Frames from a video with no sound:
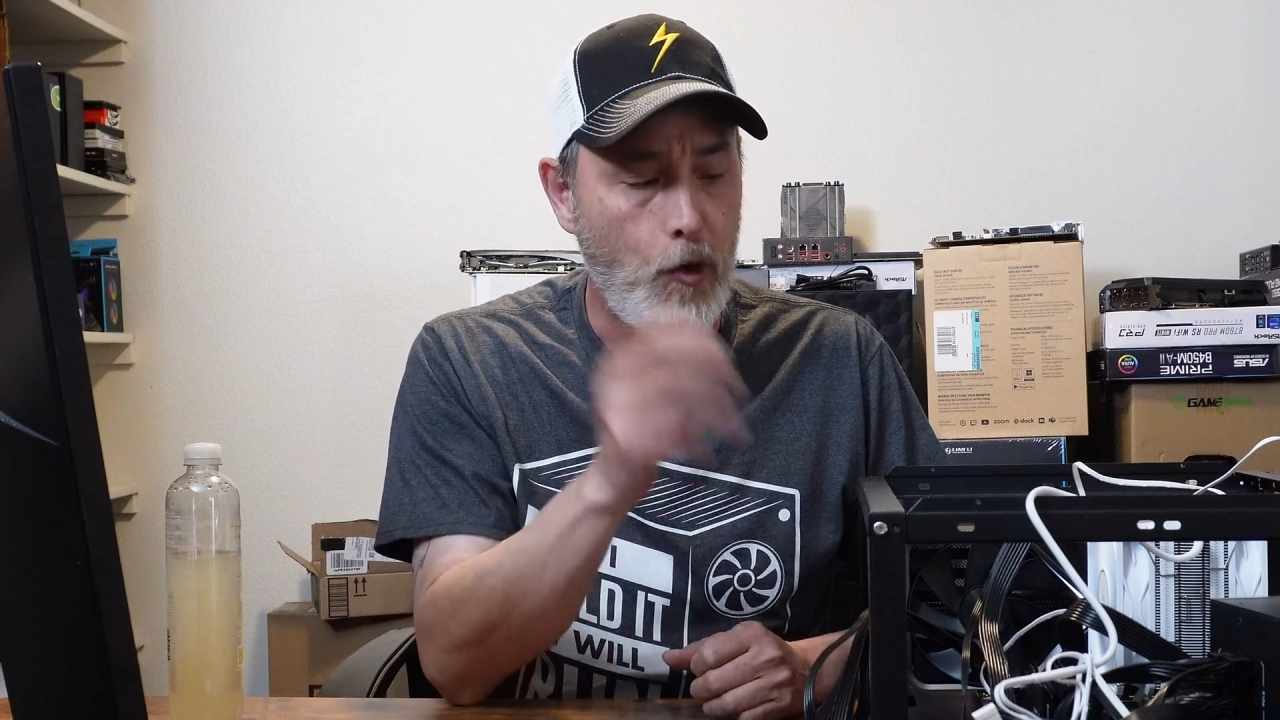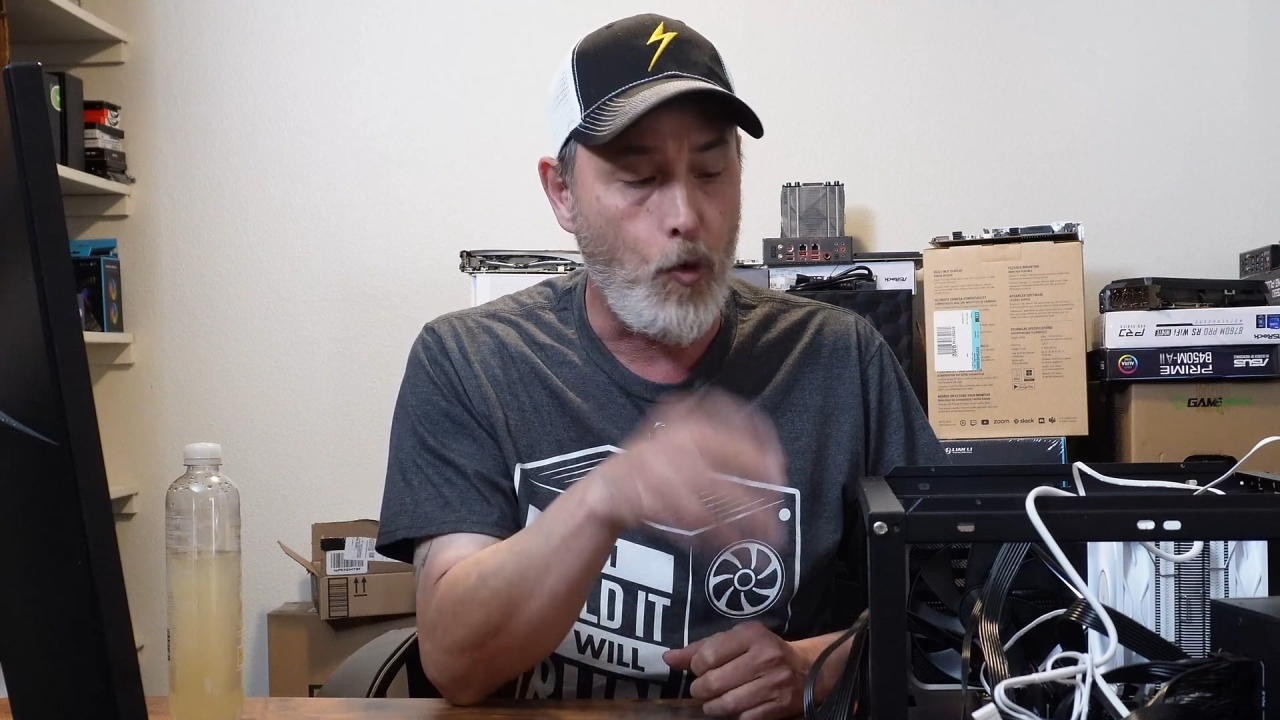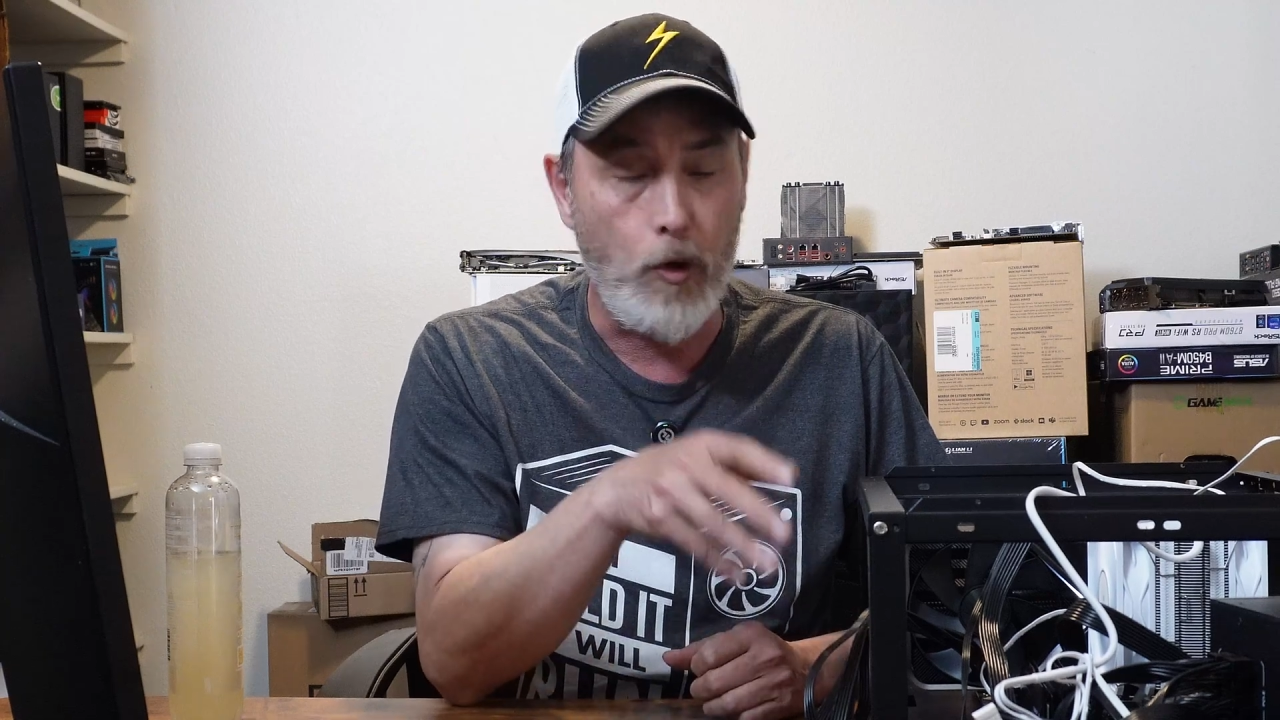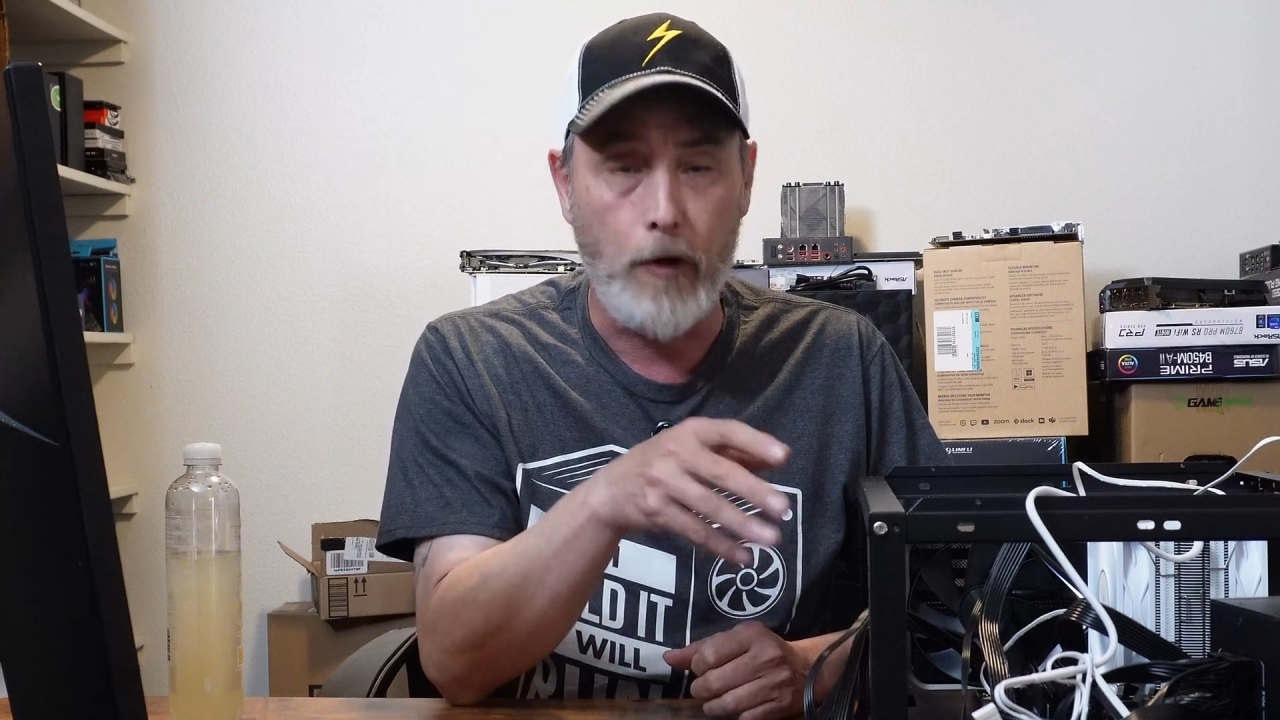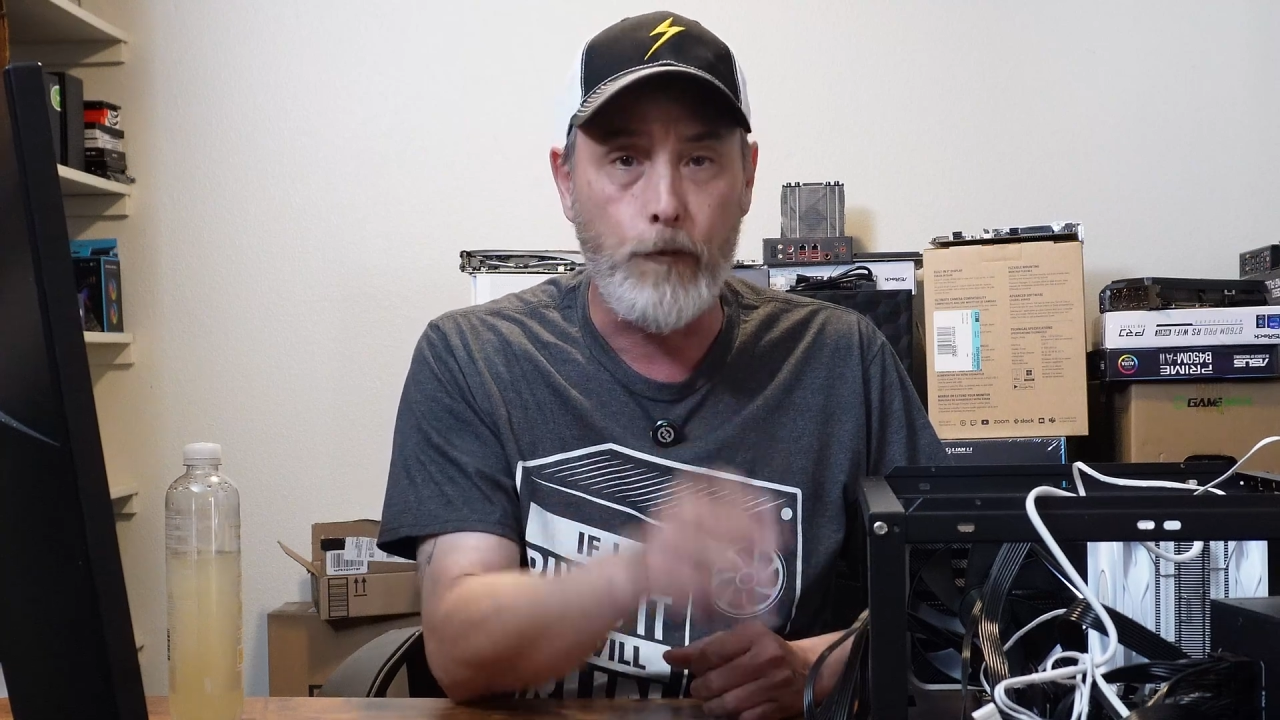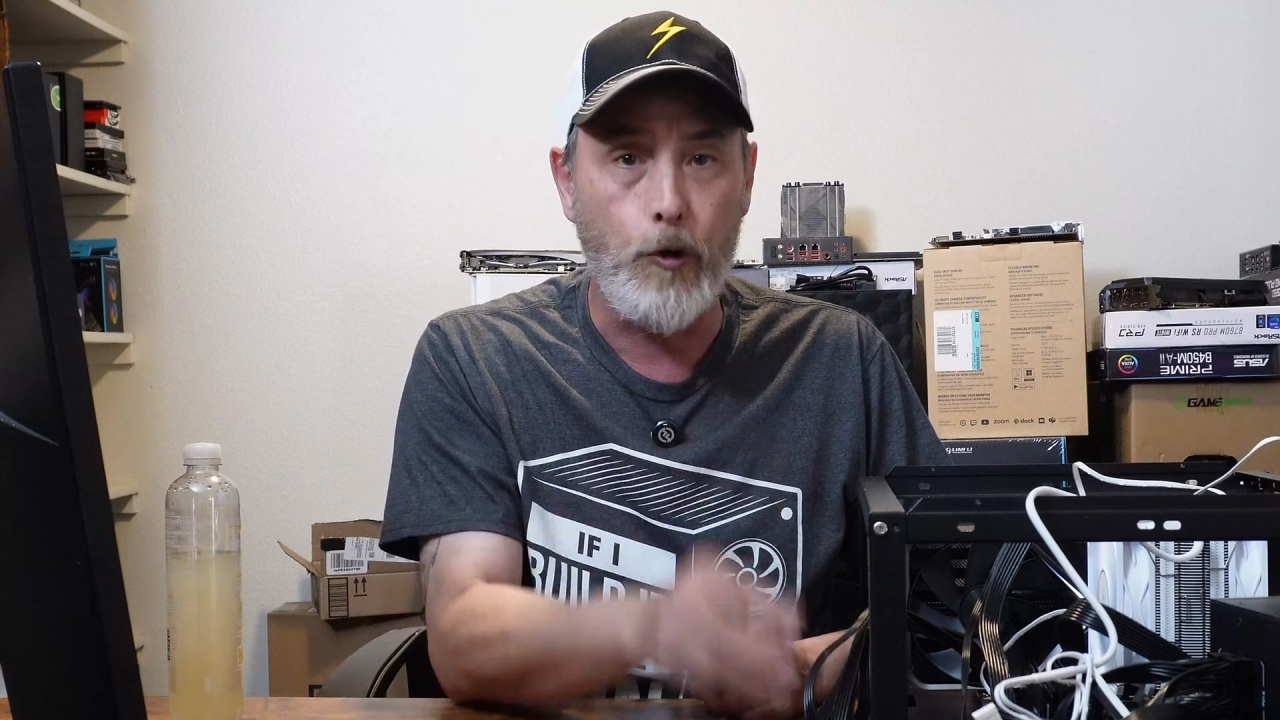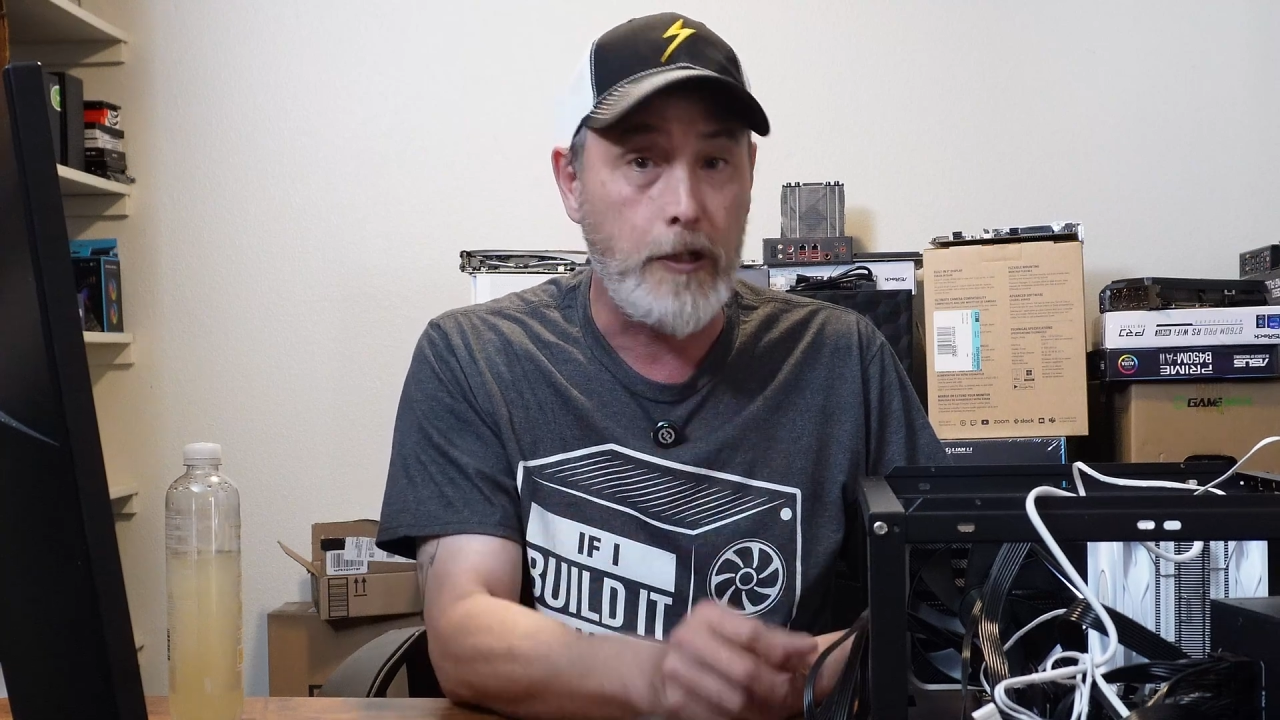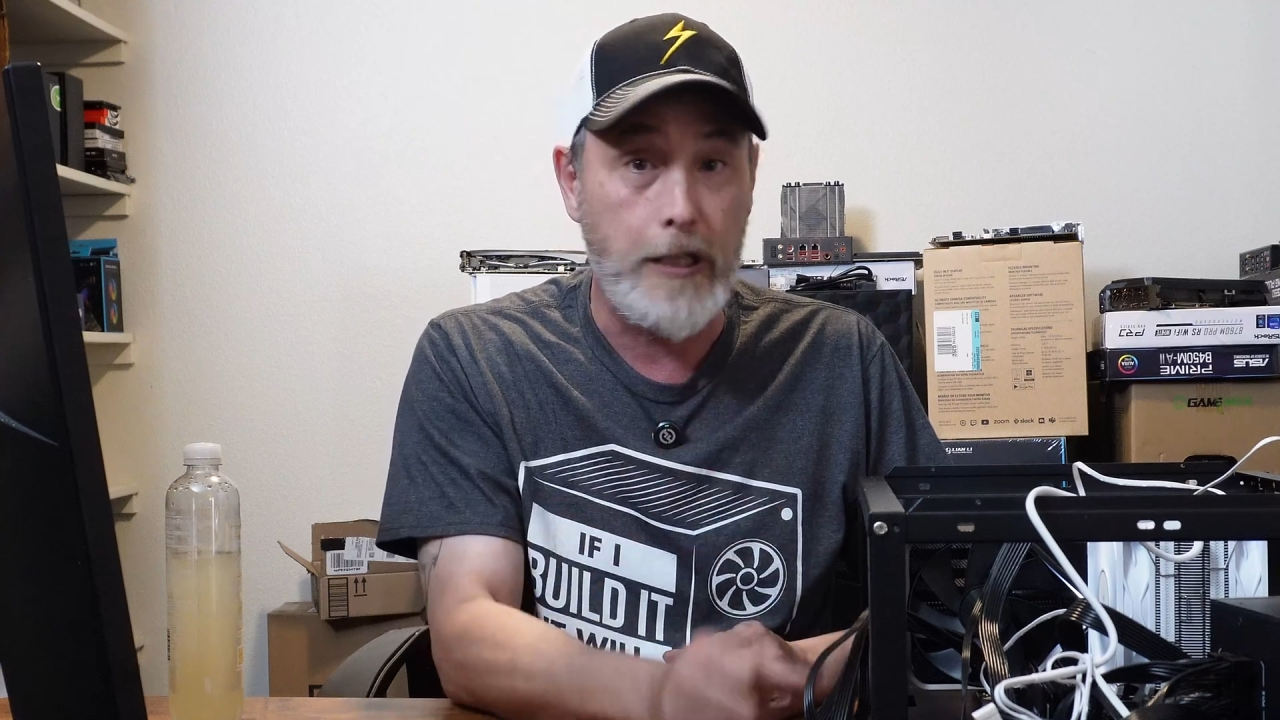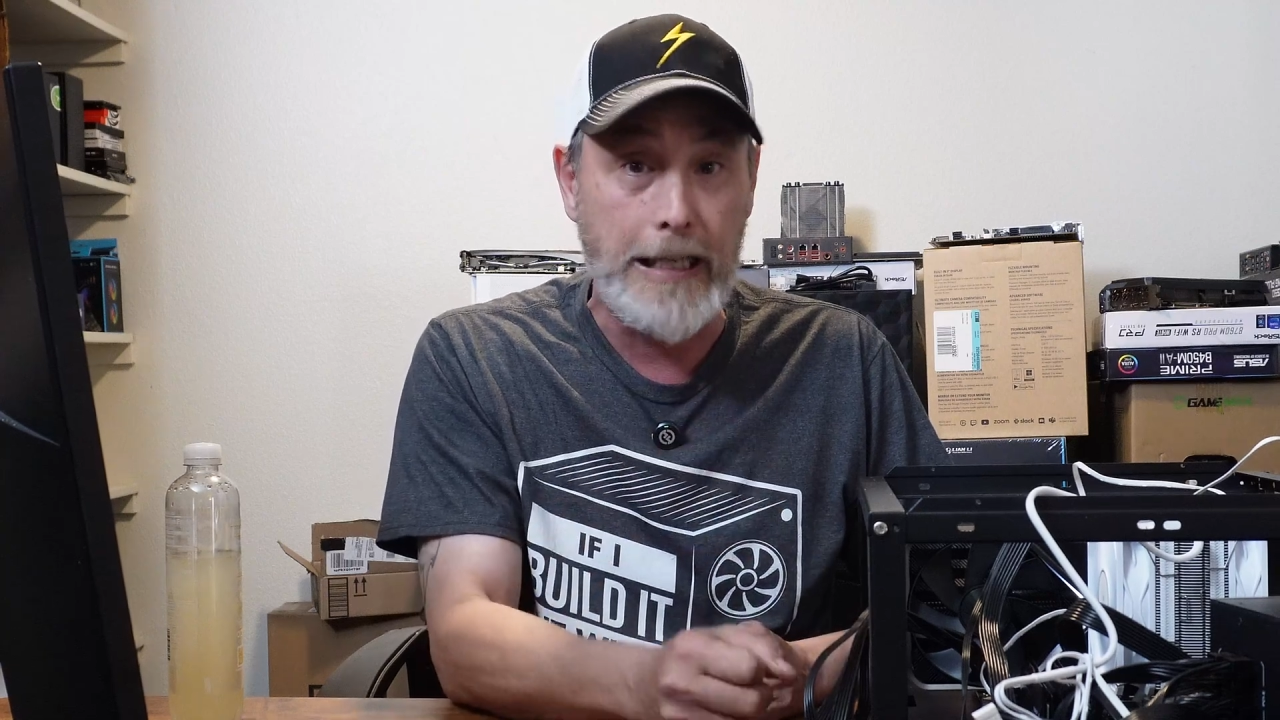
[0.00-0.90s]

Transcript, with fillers: order for it to